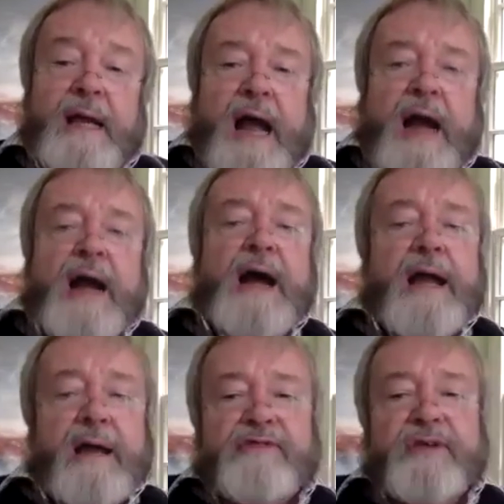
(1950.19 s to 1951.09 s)
I
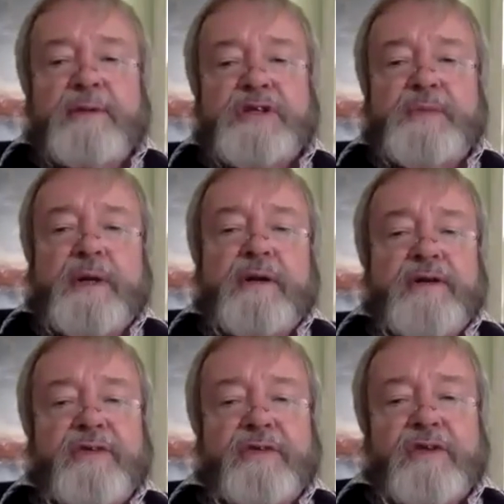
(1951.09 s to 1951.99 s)
have some
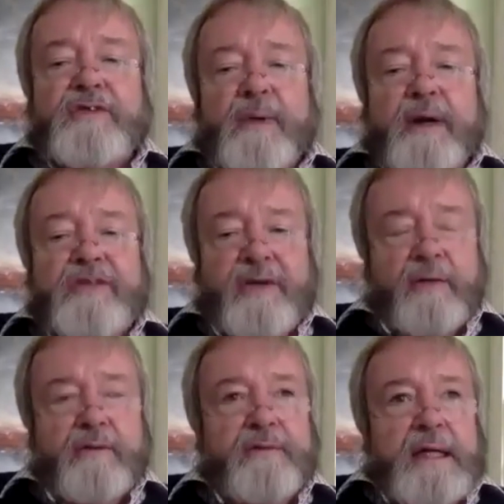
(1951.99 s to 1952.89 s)
experience of this
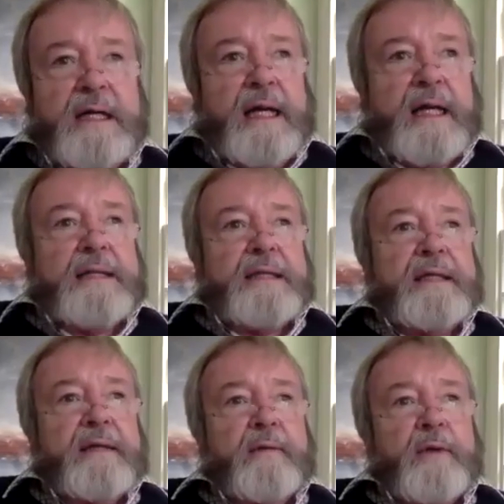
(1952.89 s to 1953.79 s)
myself, in
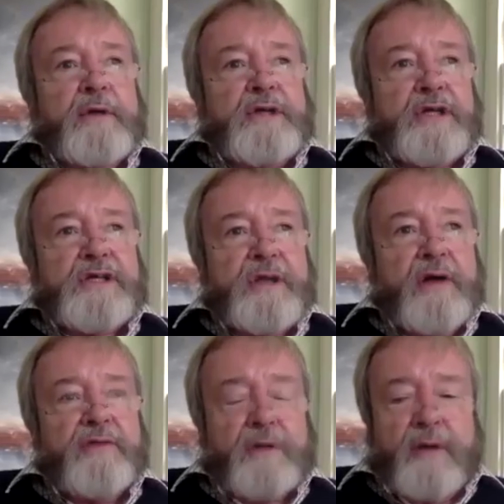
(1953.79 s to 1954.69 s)
that just
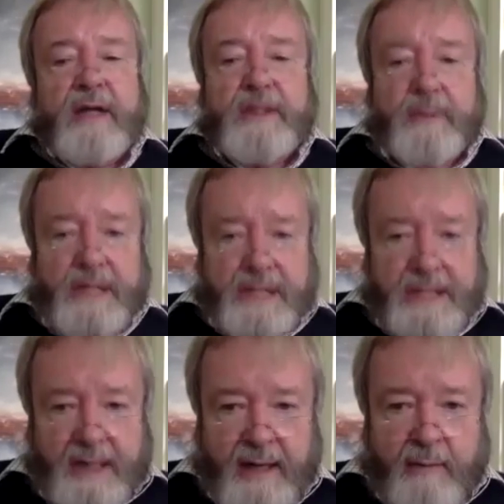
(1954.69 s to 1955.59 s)
after
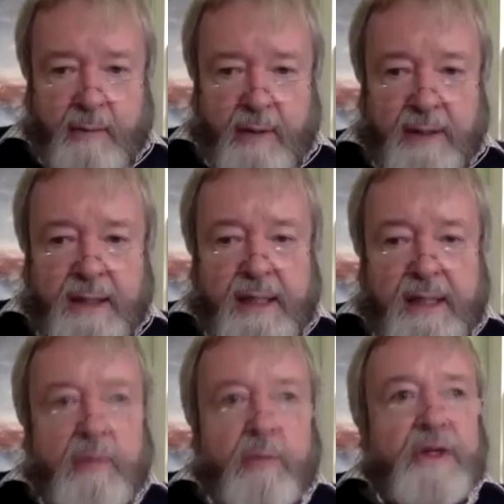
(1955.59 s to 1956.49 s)
graduation, I won
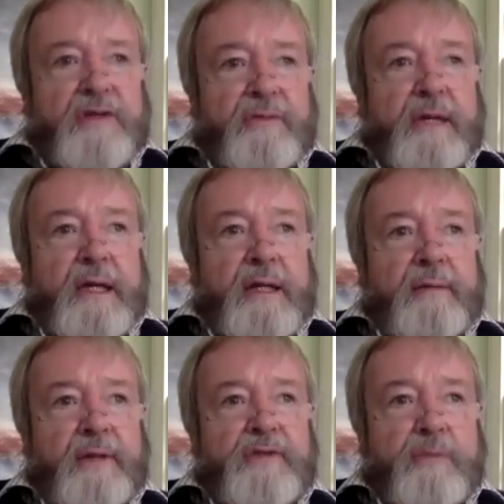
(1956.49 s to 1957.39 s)
what is really the
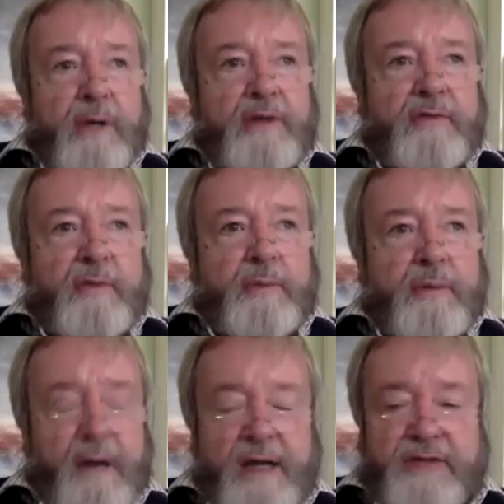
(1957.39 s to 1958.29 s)
most wonderful
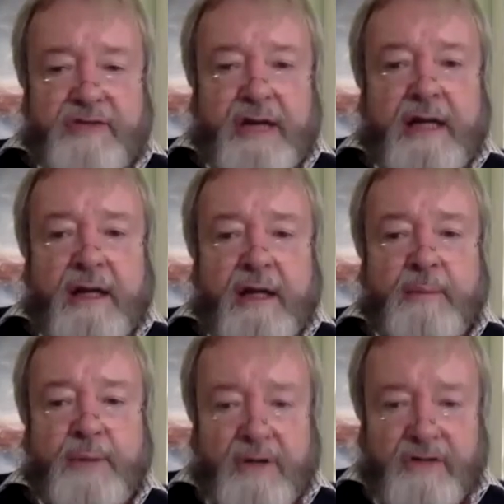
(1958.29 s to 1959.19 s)
prize that any young
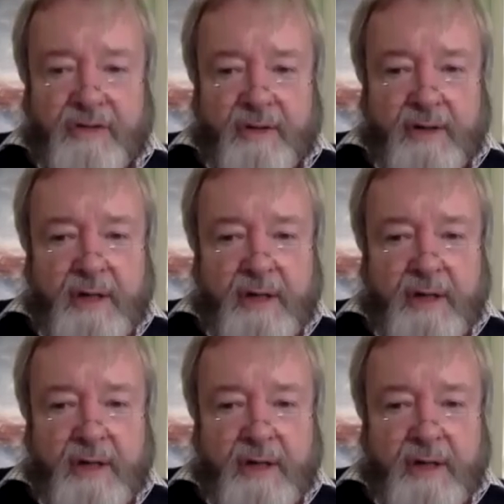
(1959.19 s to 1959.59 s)
person